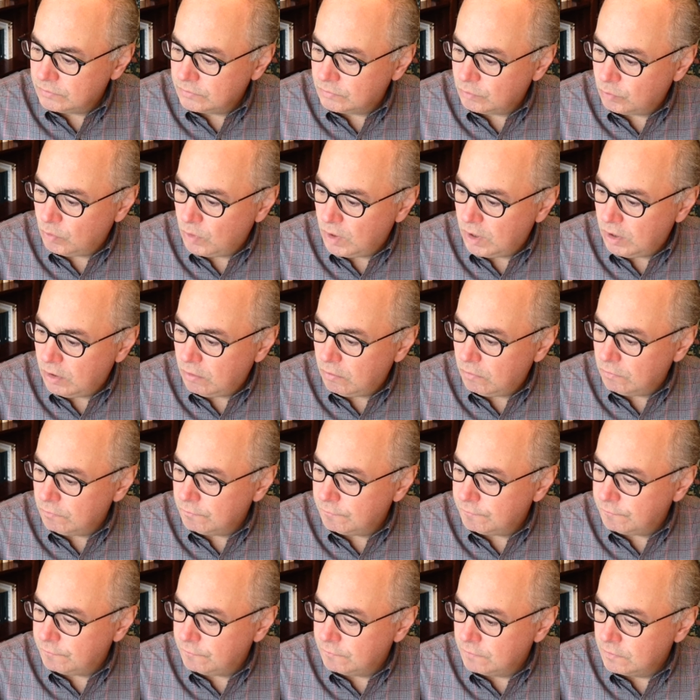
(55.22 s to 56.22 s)

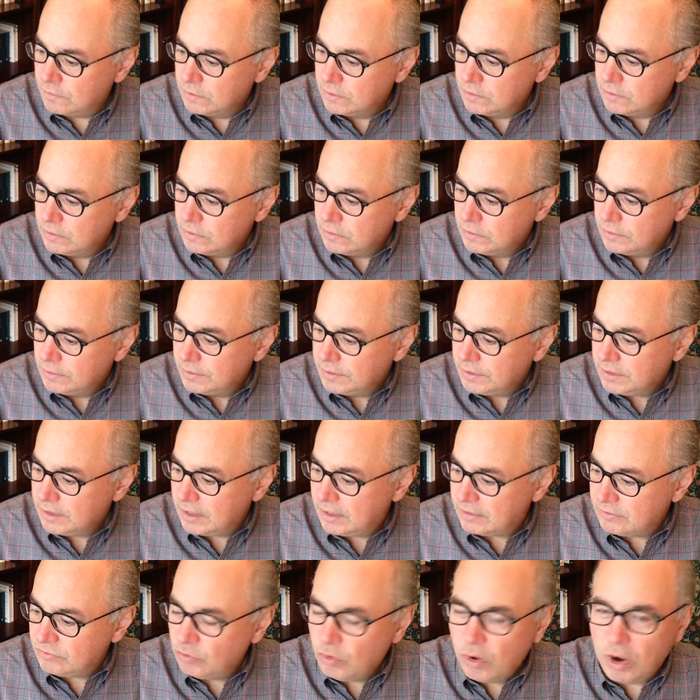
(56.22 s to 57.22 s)
12.
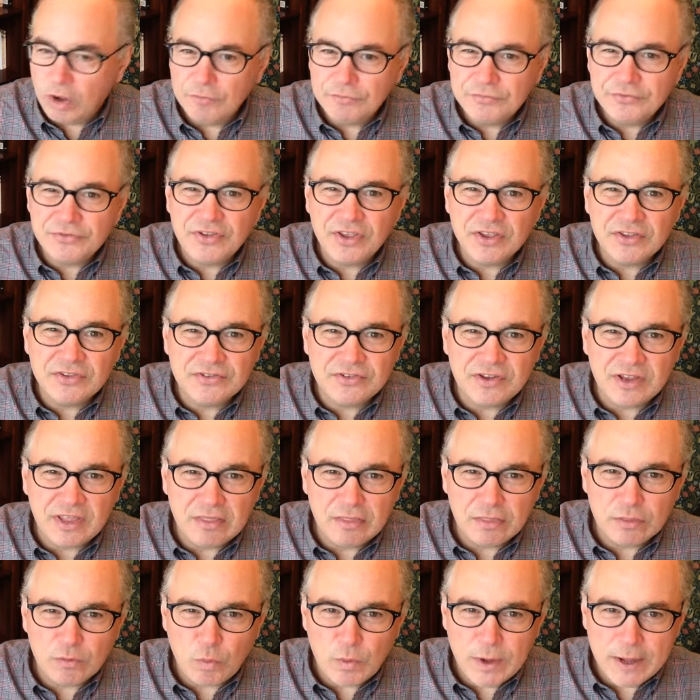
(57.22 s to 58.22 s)
Yeah,
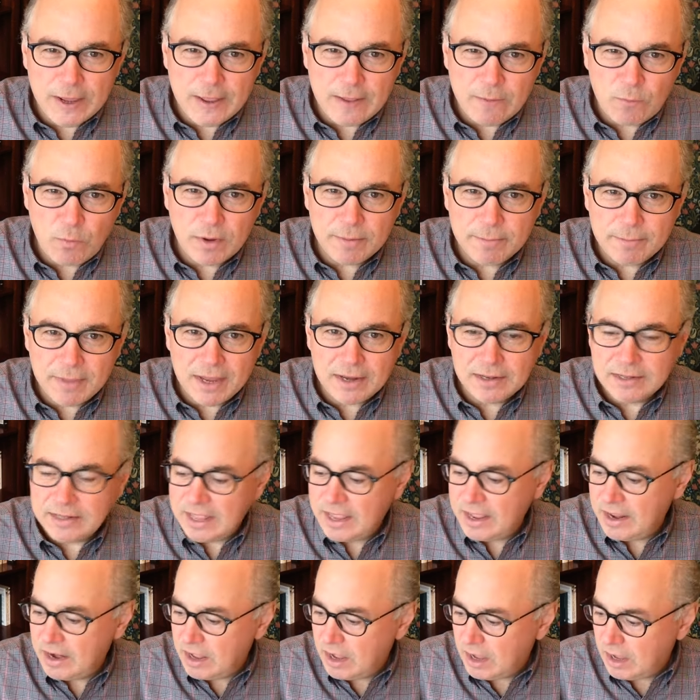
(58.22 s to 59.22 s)
1263, we made
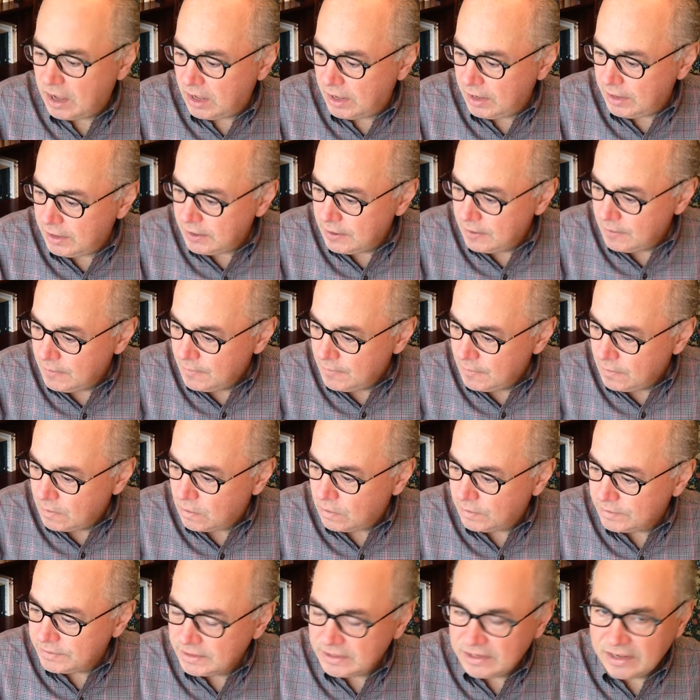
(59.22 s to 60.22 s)
that high
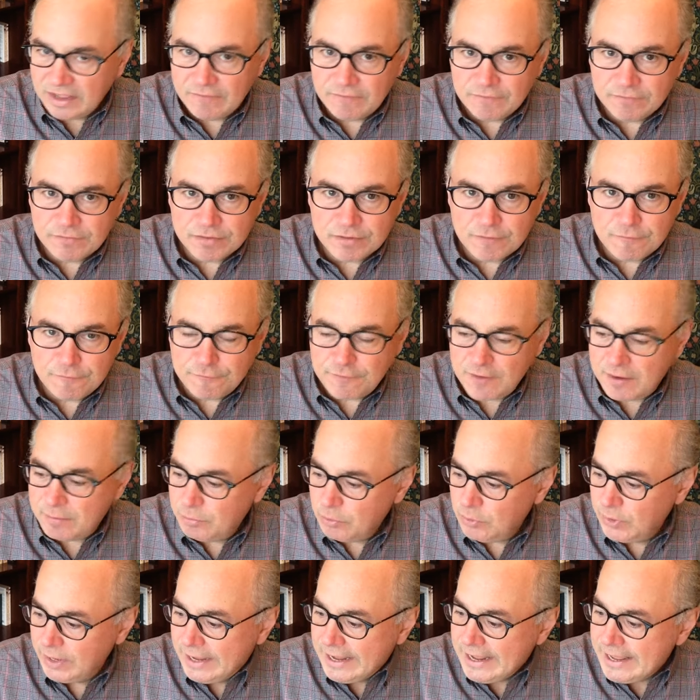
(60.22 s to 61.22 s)
on the 11th of
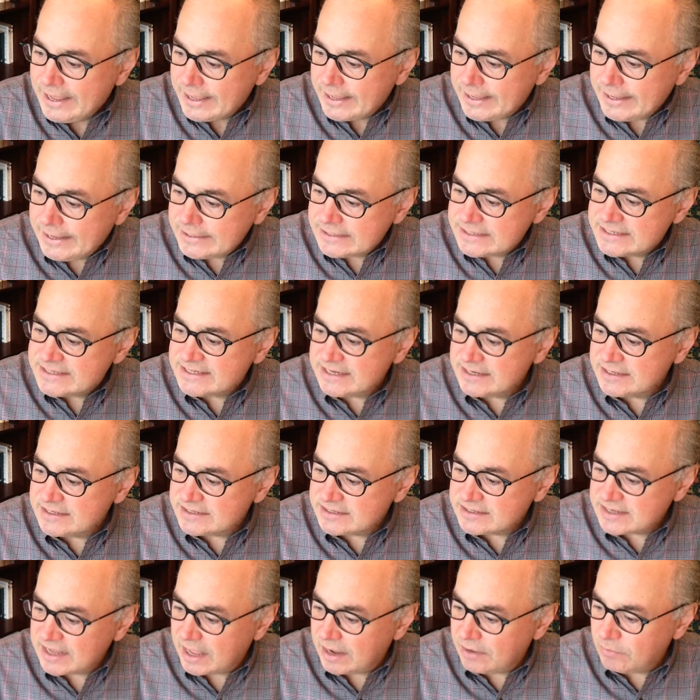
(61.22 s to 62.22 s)
February. And
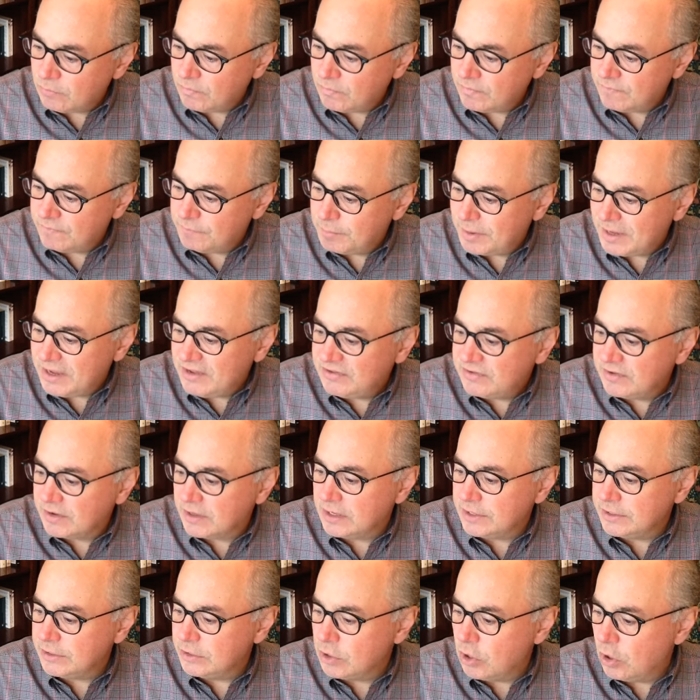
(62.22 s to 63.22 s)
since then, we've
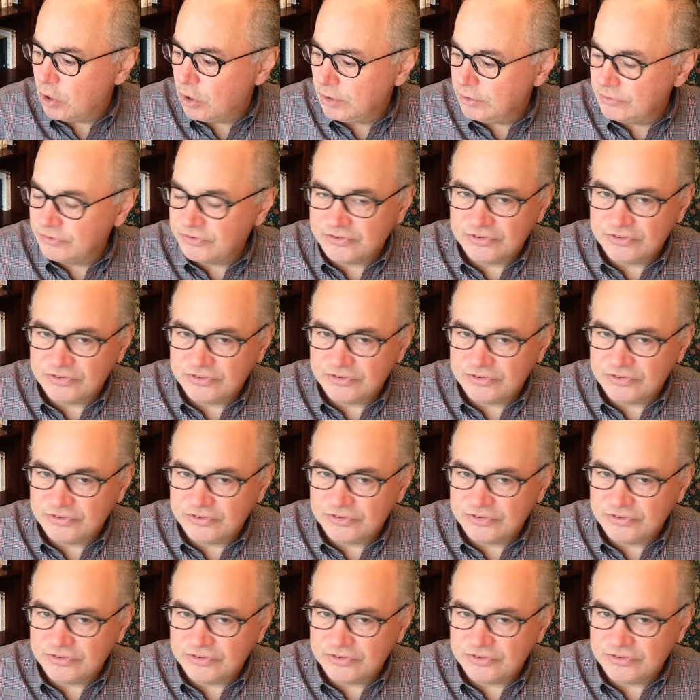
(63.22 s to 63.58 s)
basically gone